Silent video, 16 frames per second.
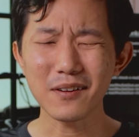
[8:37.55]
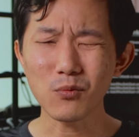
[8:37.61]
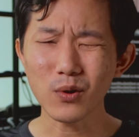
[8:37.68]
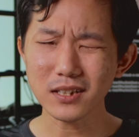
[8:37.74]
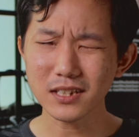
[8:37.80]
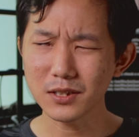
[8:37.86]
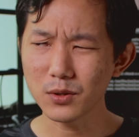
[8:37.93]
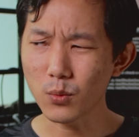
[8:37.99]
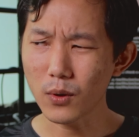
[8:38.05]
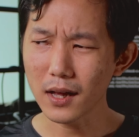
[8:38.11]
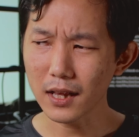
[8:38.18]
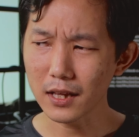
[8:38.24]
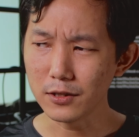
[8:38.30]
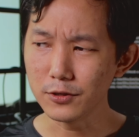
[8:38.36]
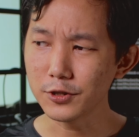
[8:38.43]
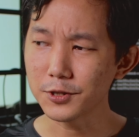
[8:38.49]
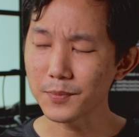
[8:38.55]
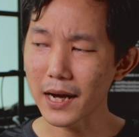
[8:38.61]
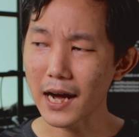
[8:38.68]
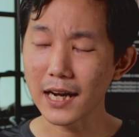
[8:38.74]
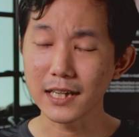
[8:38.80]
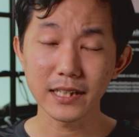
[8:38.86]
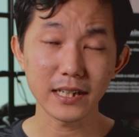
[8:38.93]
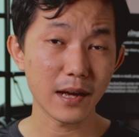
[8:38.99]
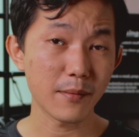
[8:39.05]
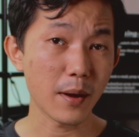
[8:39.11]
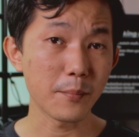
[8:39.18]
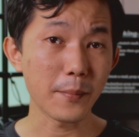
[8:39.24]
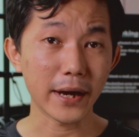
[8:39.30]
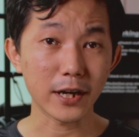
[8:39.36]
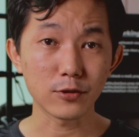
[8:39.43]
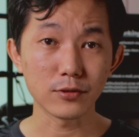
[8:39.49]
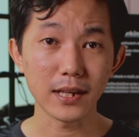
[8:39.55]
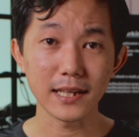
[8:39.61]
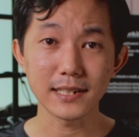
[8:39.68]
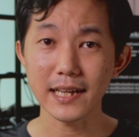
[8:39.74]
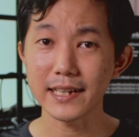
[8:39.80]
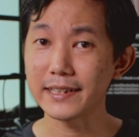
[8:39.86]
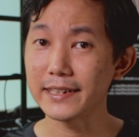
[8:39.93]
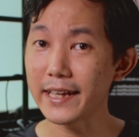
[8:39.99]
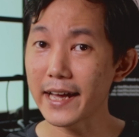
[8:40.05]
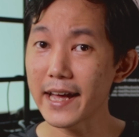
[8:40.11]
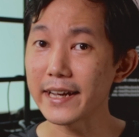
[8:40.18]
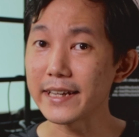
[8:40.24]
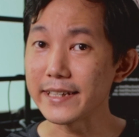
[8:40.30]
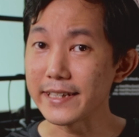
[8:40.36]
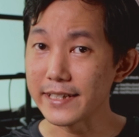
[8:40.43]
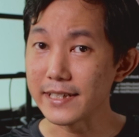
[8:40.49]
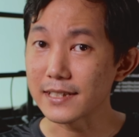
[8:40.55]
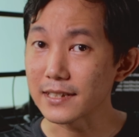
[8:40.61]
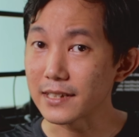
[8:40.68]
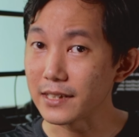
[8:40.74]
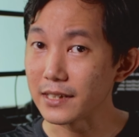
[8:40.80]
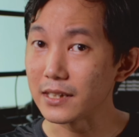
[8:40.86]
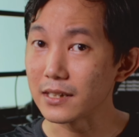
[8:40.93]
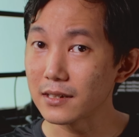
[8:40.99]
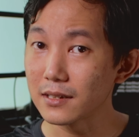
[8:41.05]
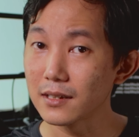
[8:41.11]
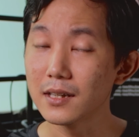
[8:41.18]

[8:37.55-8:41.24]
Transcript: and once in a while I'll use my 100mm macro lens, and that is it.